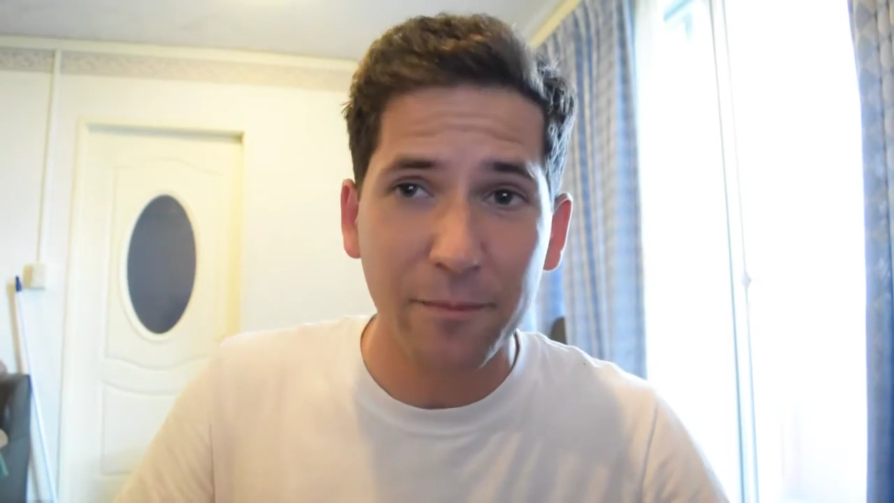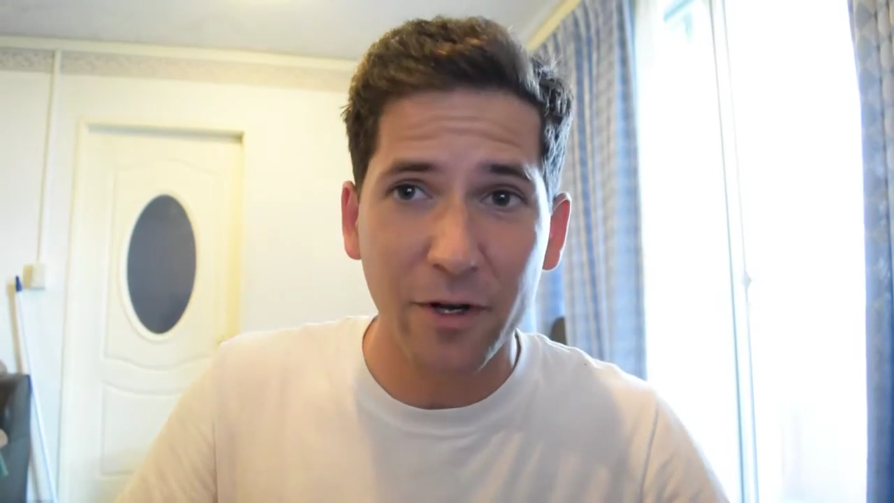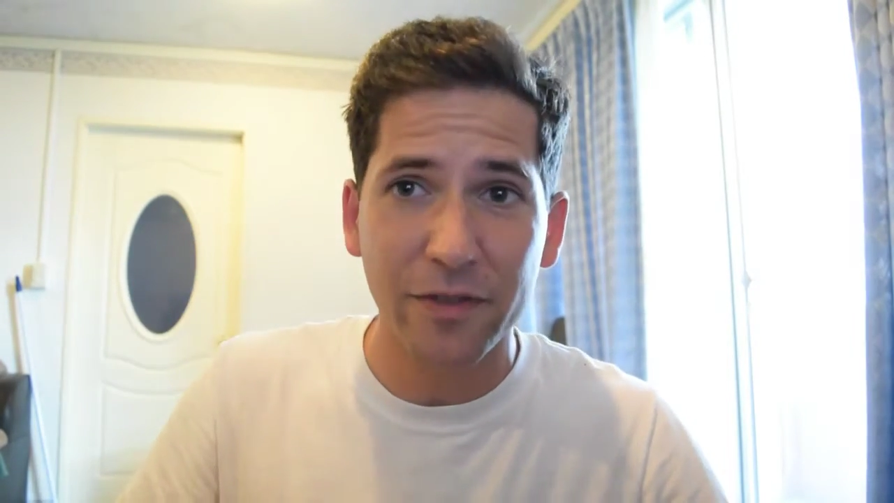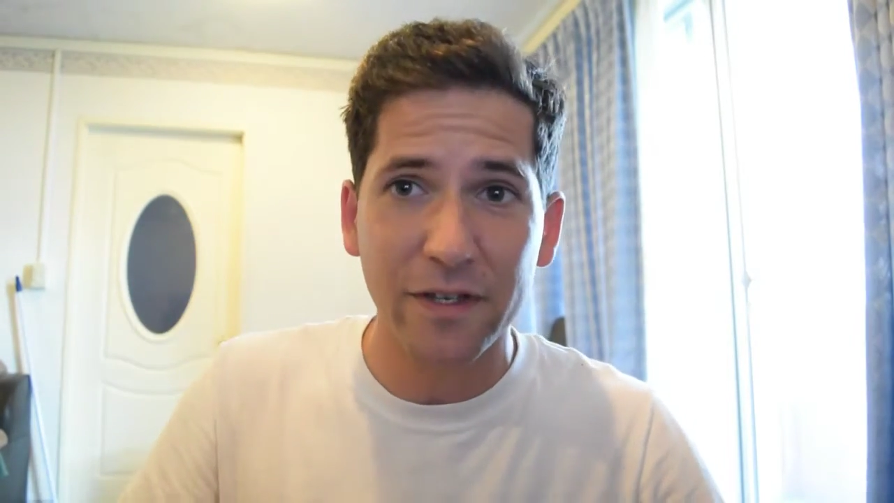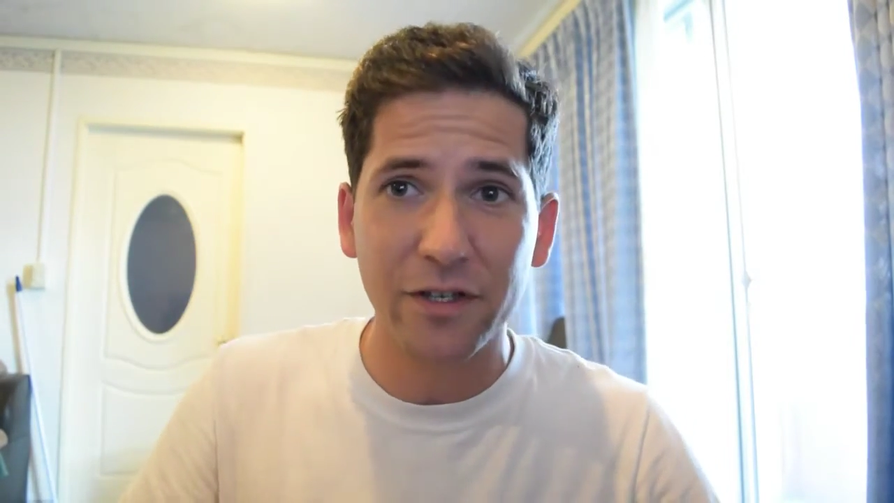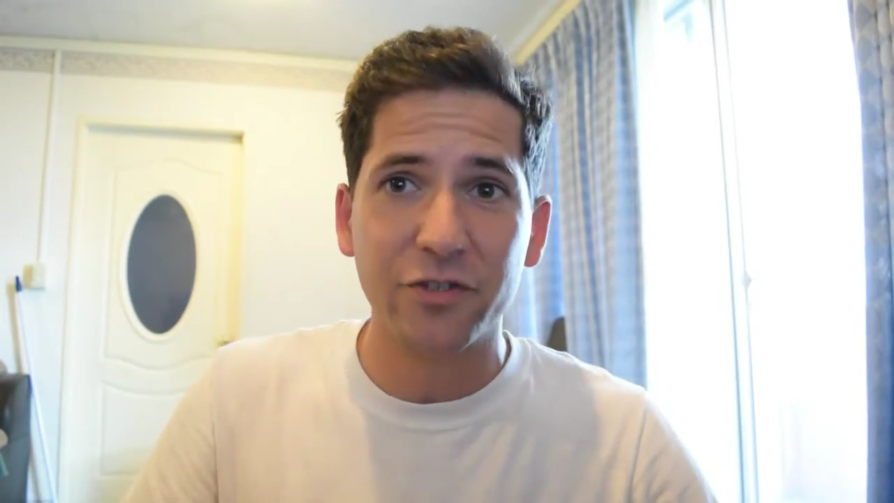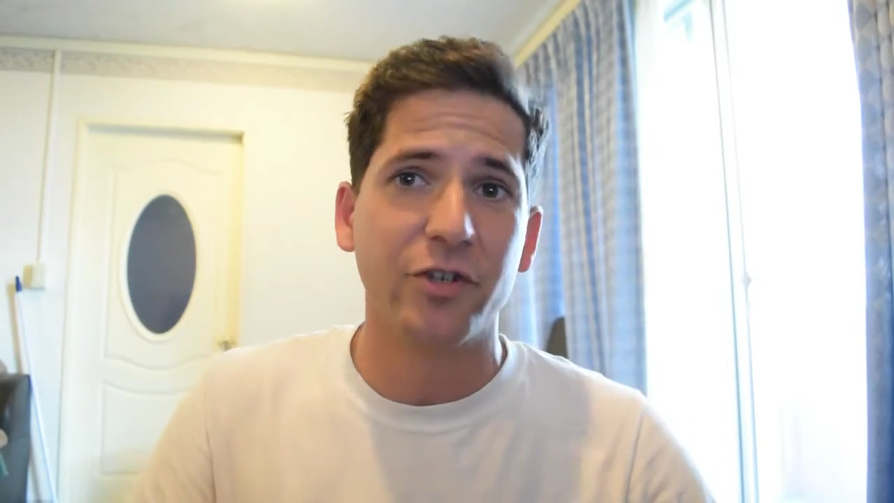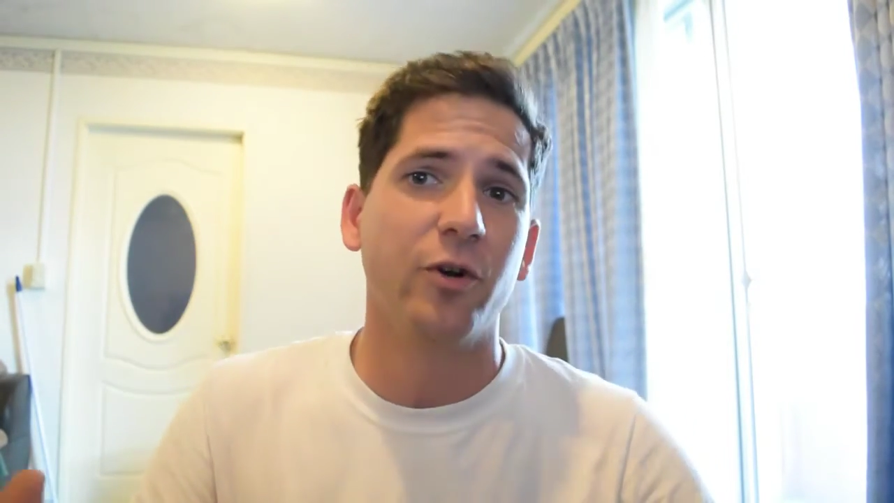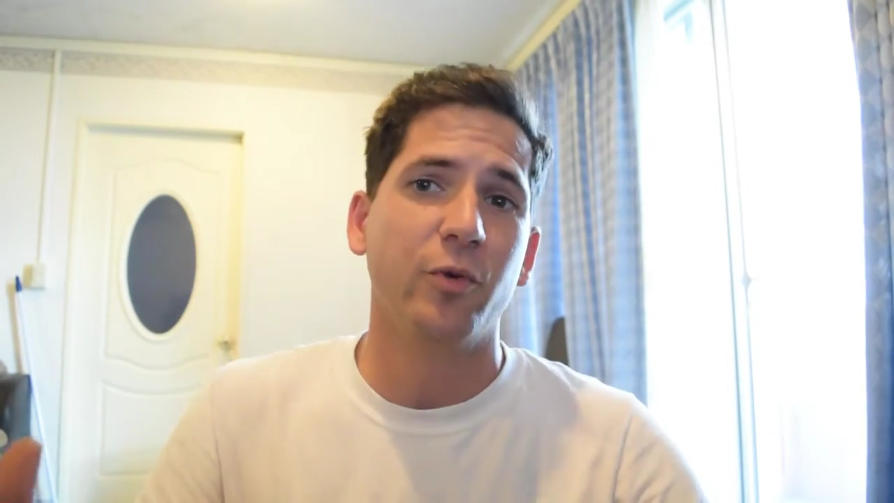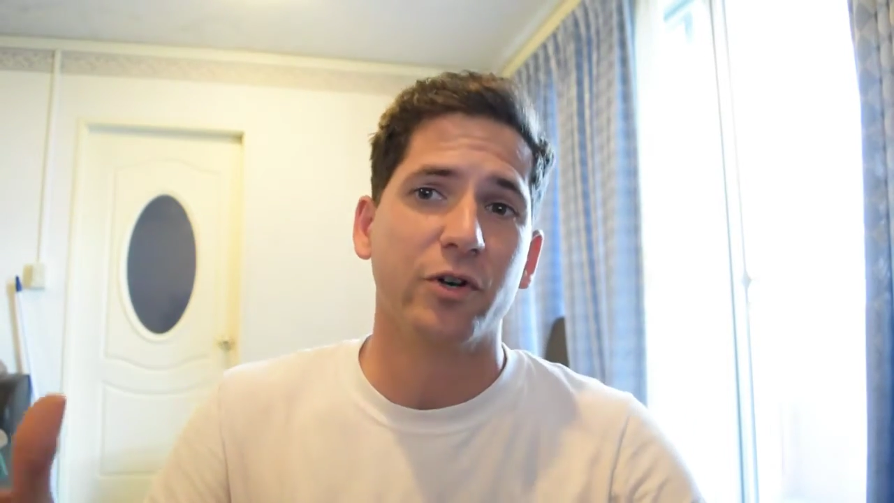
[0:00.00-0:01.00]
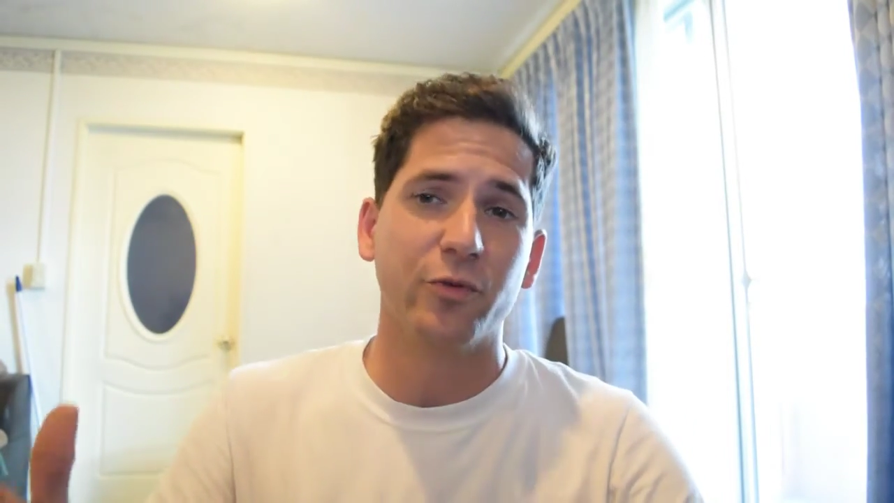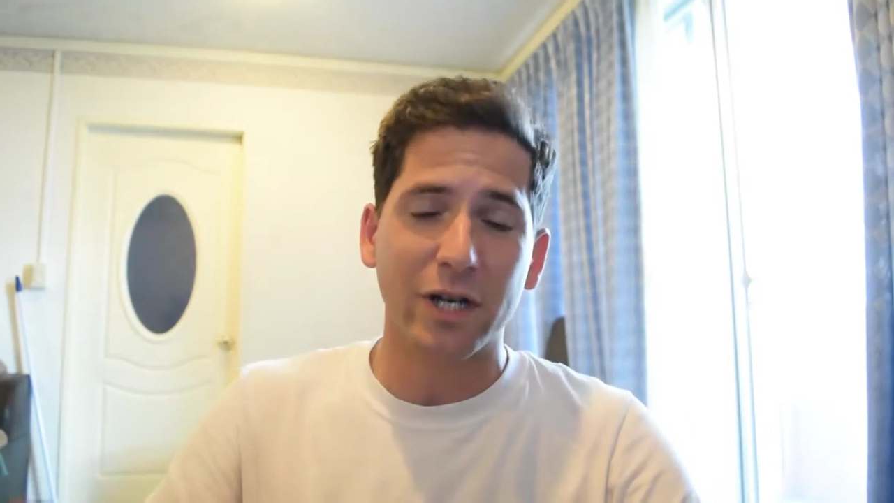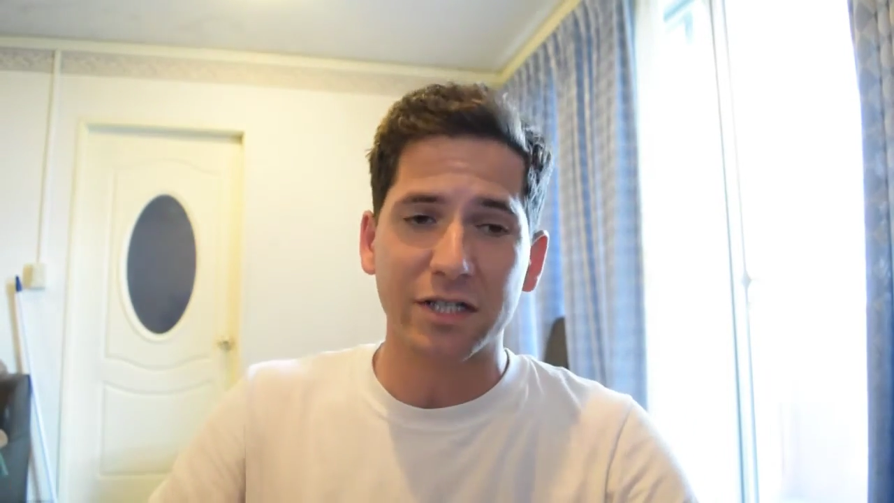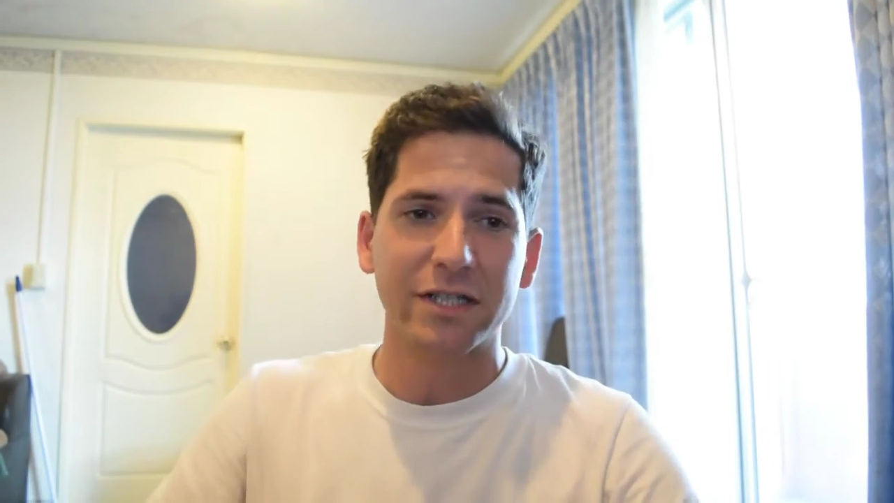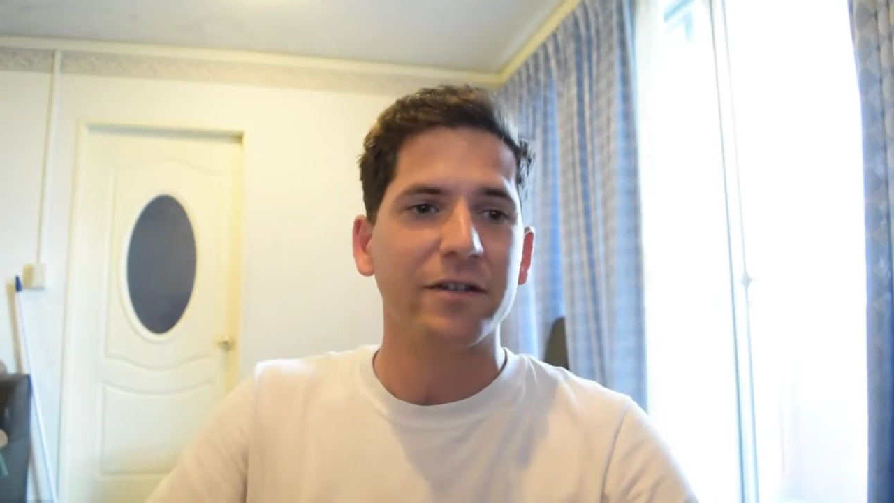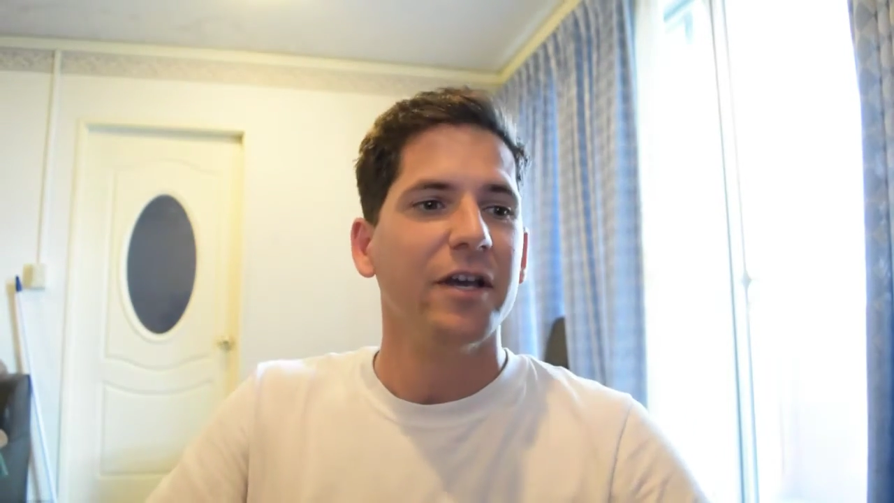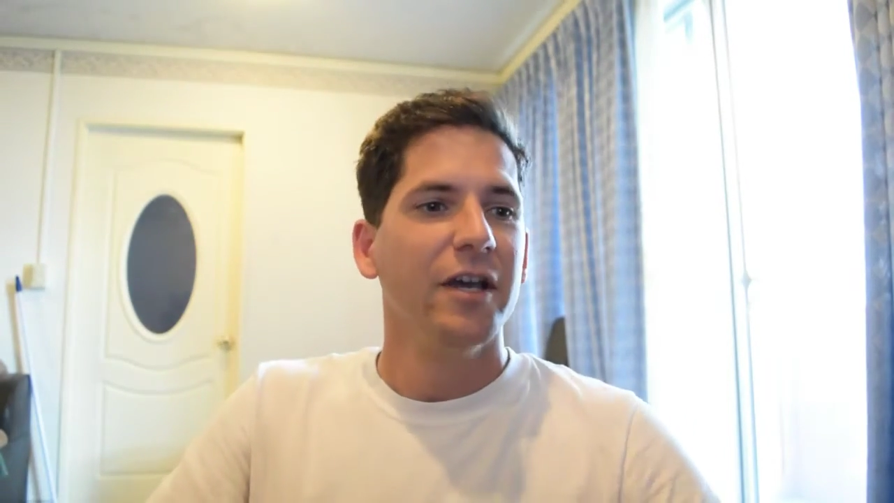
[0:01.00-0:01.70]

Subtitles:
on these. You don't want to rush it.